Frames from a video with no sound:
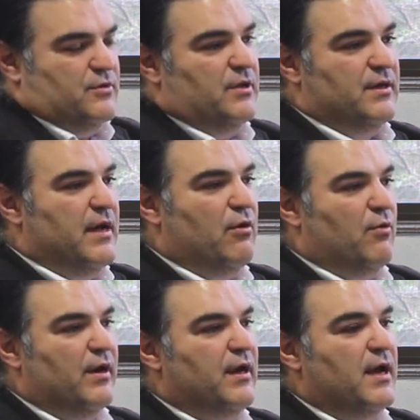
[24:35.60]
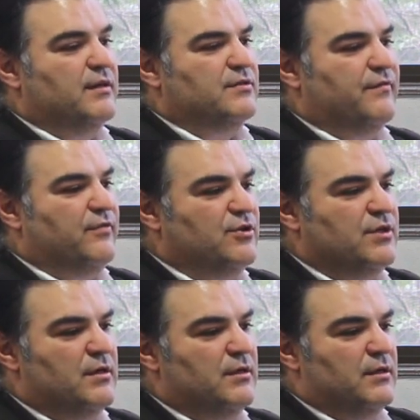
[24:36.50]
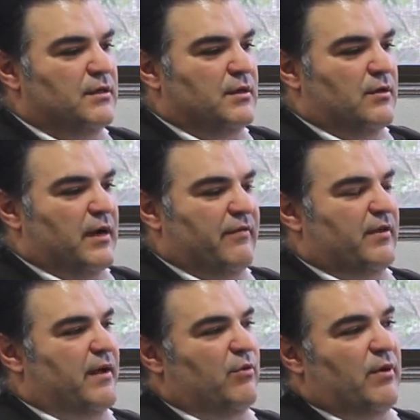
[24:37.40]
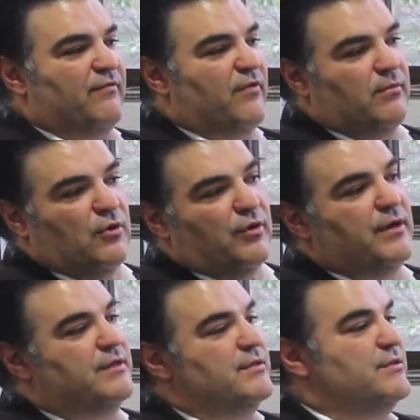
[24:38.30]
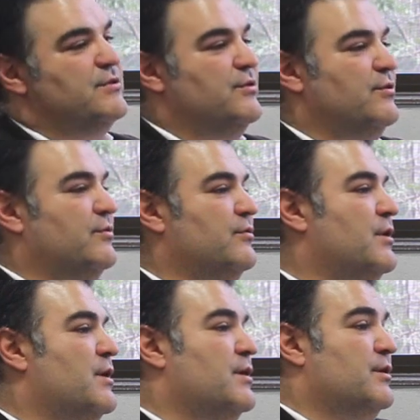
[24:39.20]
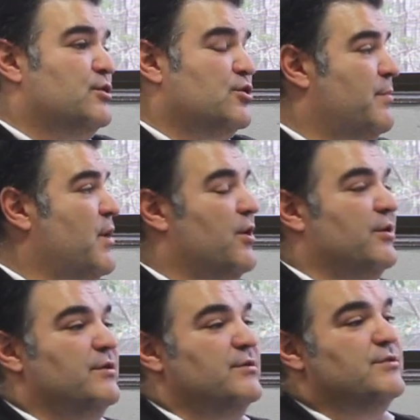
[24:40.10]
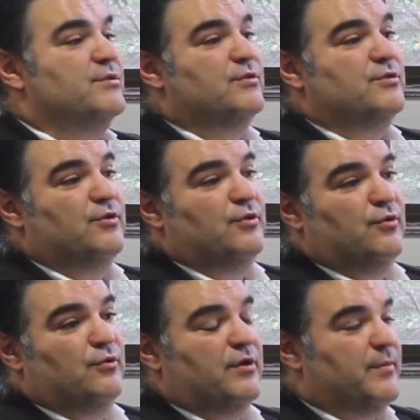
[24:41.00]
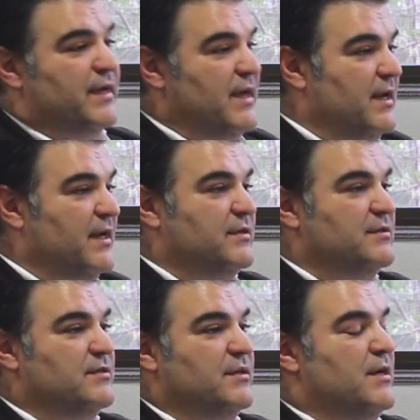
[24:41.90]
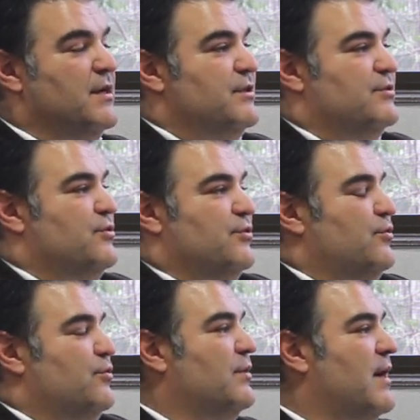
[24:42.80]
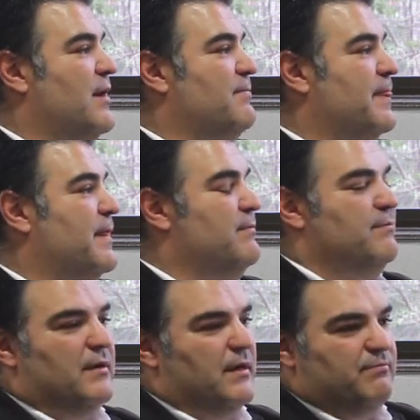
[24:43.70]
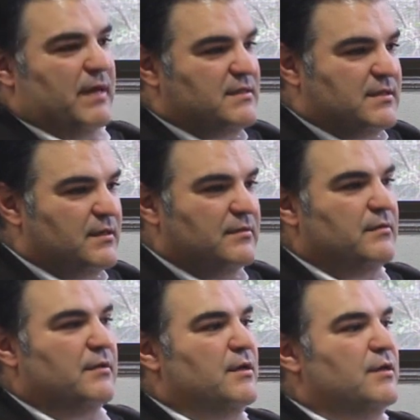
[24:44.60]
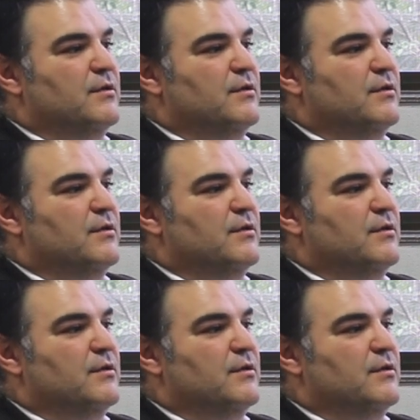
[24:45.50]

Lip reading: certainly now already and into the future. Everyone from lawyers to your shop owners to your mechanics to in medicine,